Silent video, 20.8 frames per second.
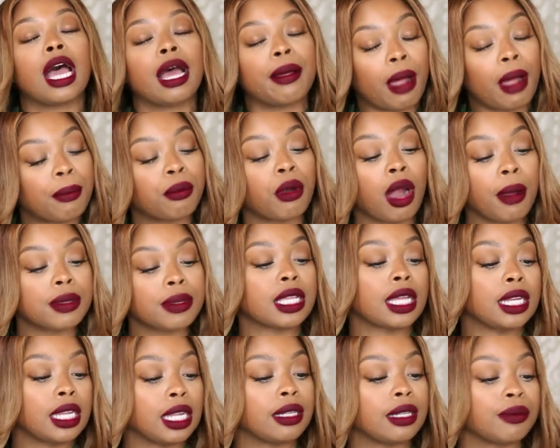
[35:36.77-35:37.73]
I, I promise
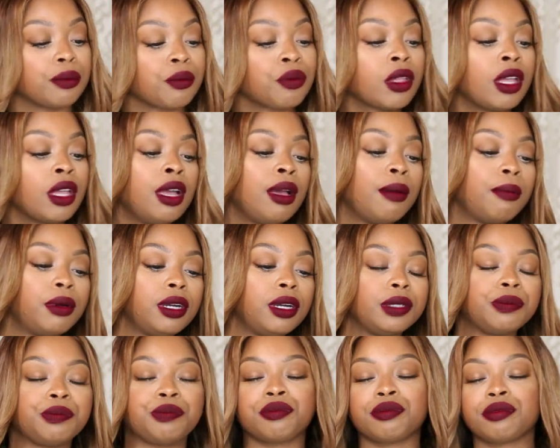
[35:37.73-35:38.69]
I didn't.
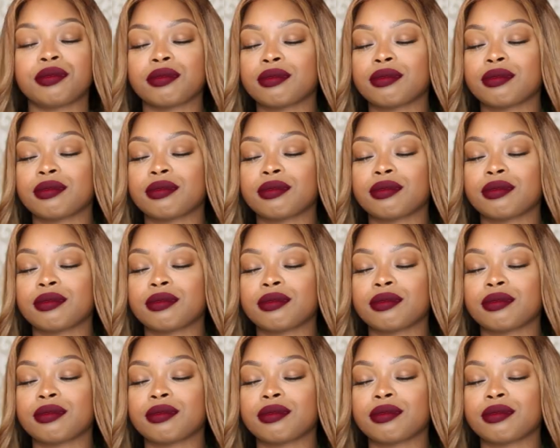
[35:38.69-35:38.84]
But